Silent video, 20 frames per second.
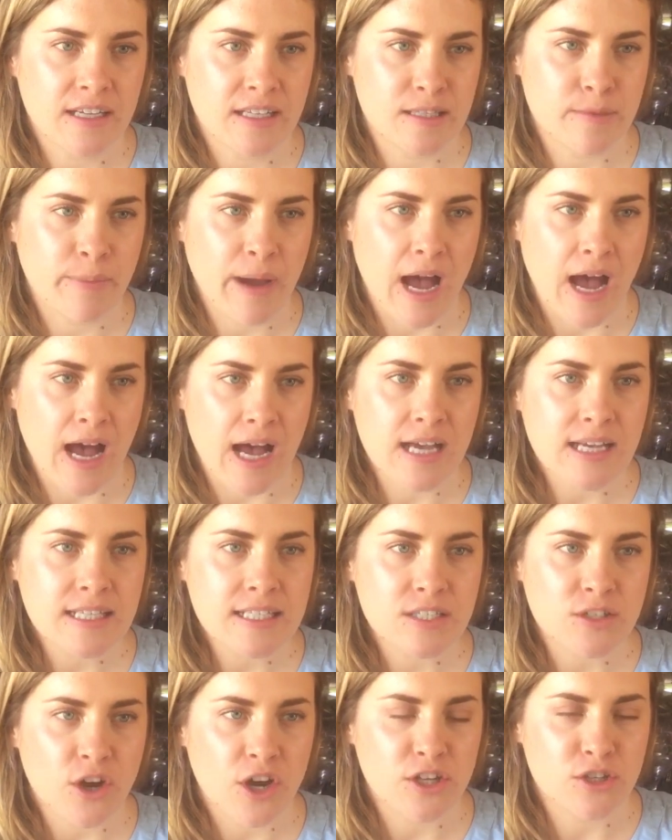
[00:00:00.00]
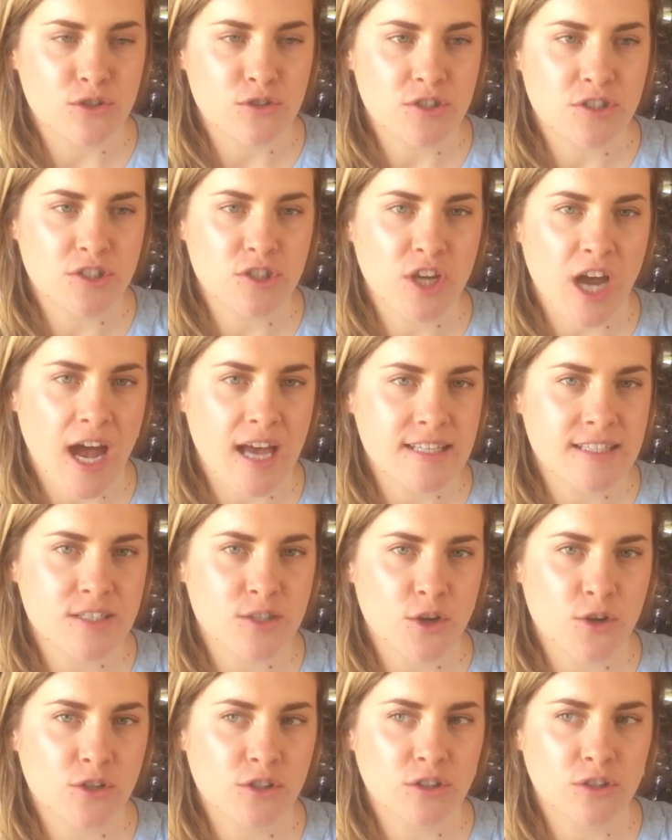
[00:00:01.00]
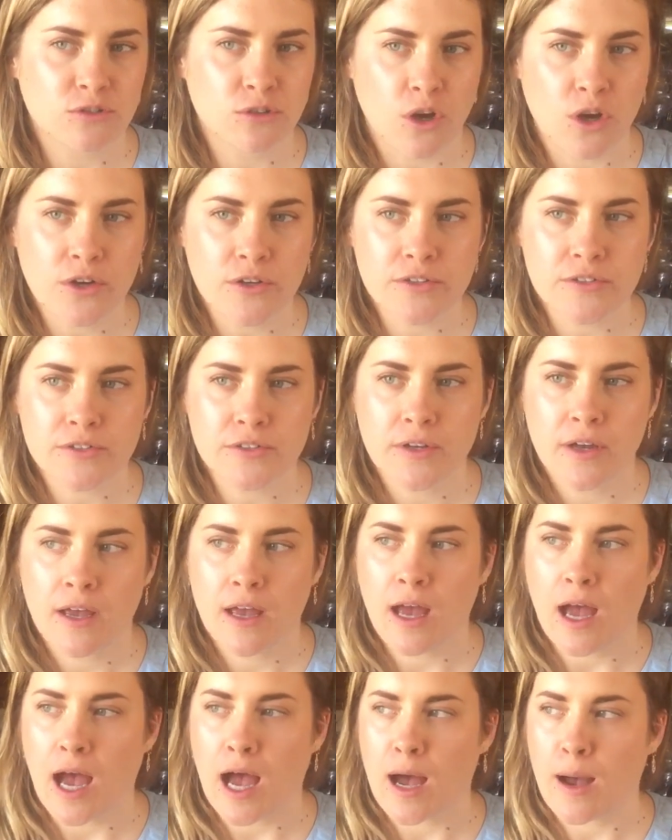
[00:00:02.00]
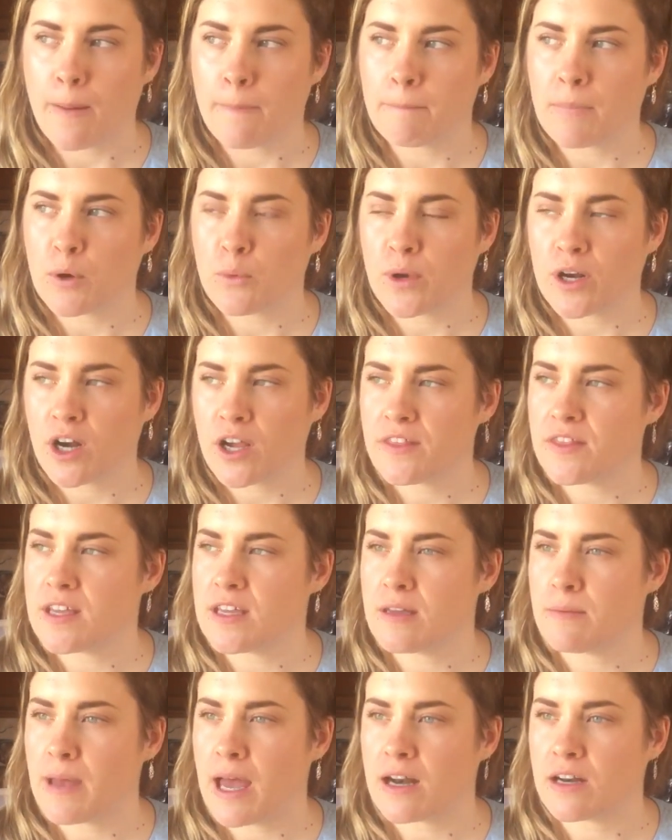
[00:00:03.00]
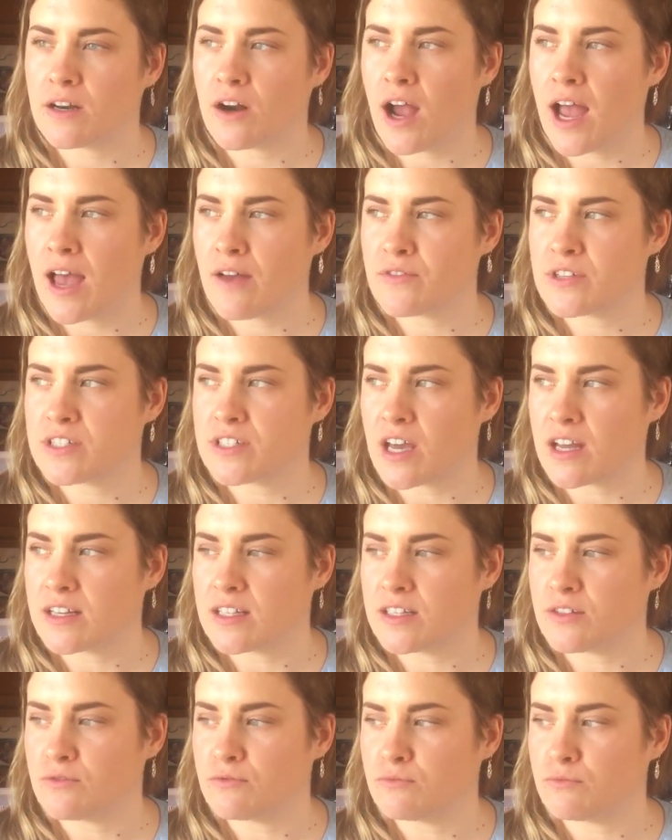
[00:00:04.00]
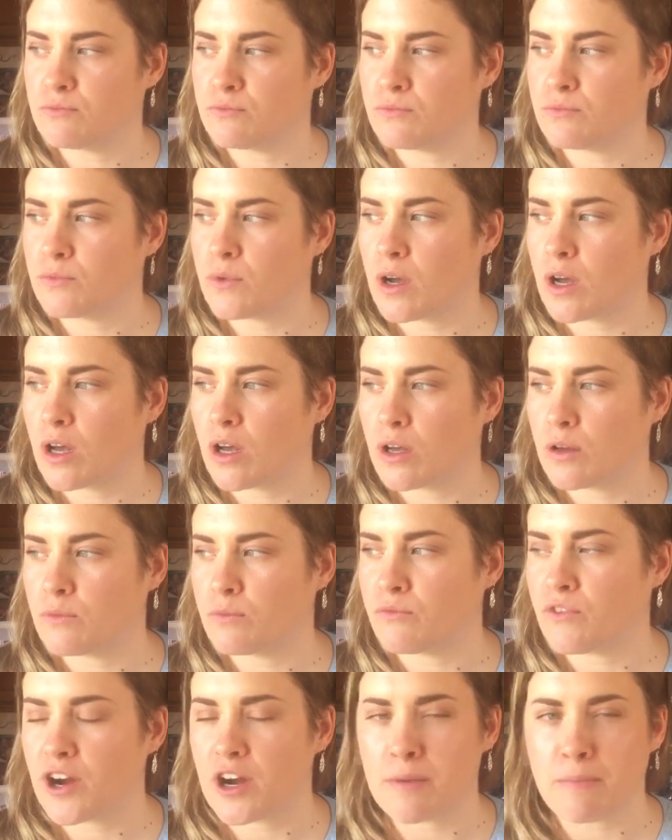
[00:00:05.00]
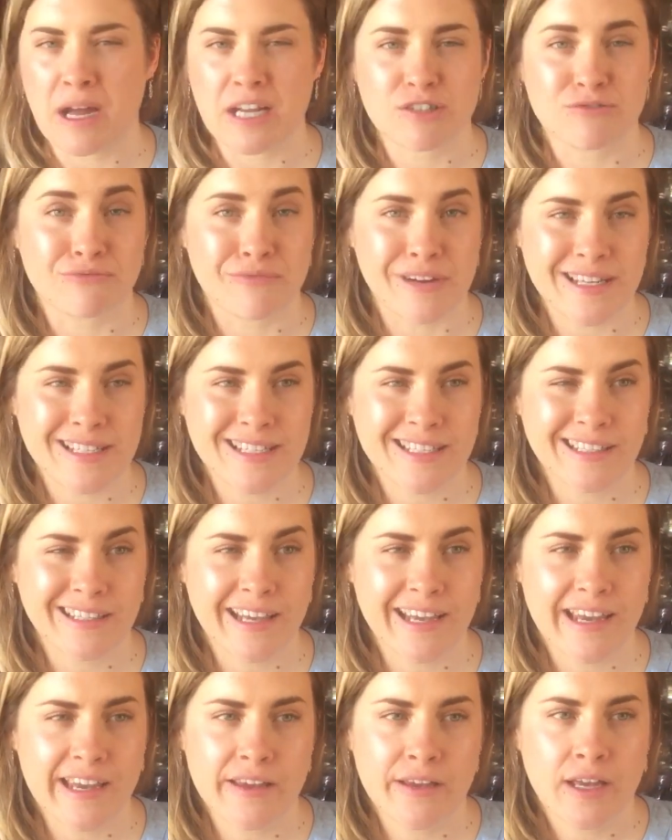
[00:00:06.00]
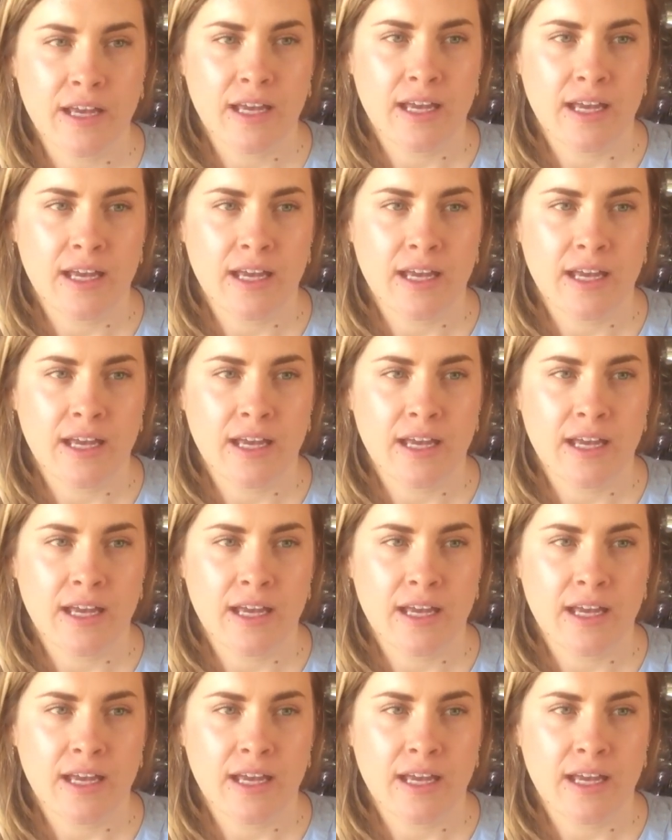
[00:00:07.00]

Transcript: in the past. I used to cast circle a lot, but when I think about it, I haven't done it very much recently.